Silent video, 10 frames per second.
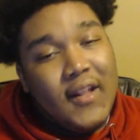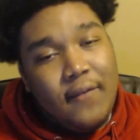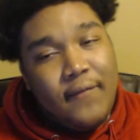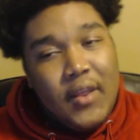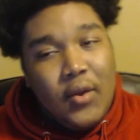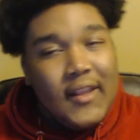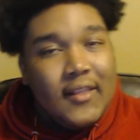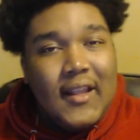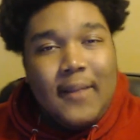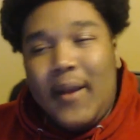If you like the video,
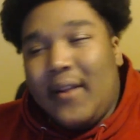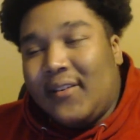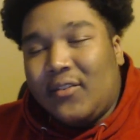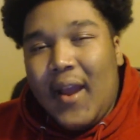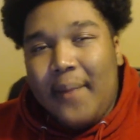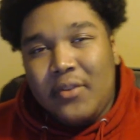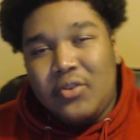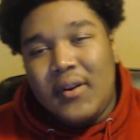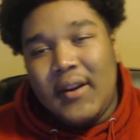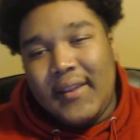hit that like button, subscribe
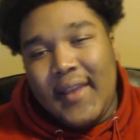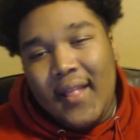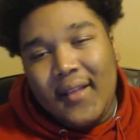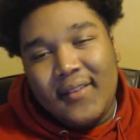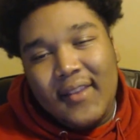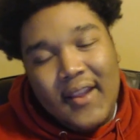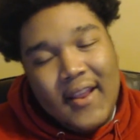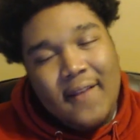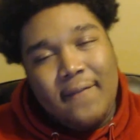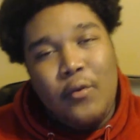to join the
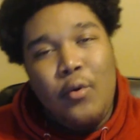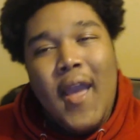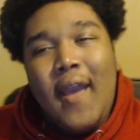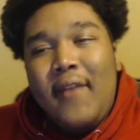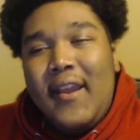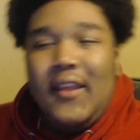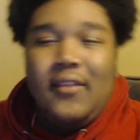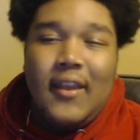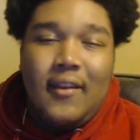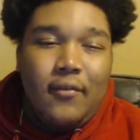galaxy. And if you have
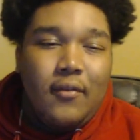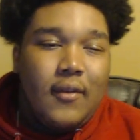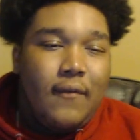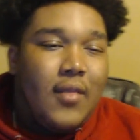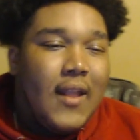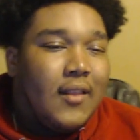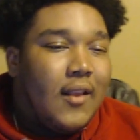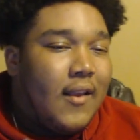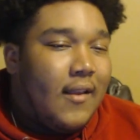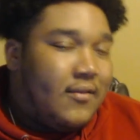any, if you
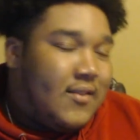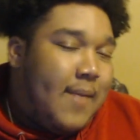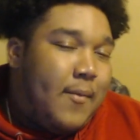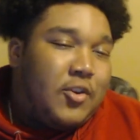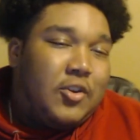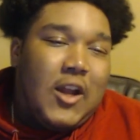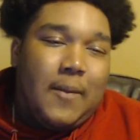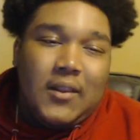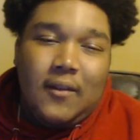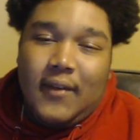like, tell me what you
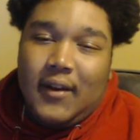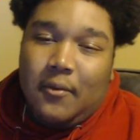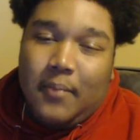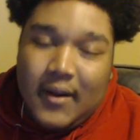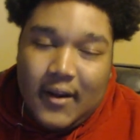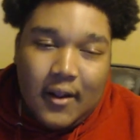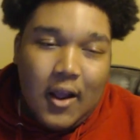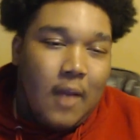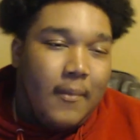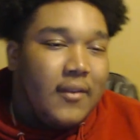thought about the video, put it in
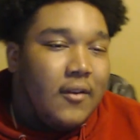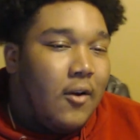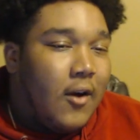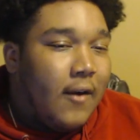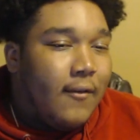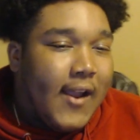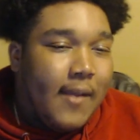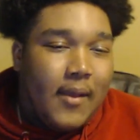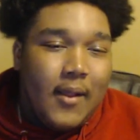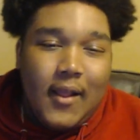the comments, or
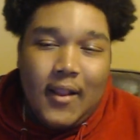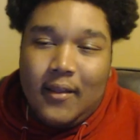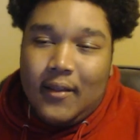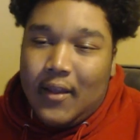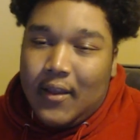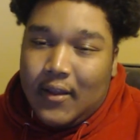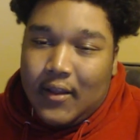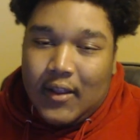recommend any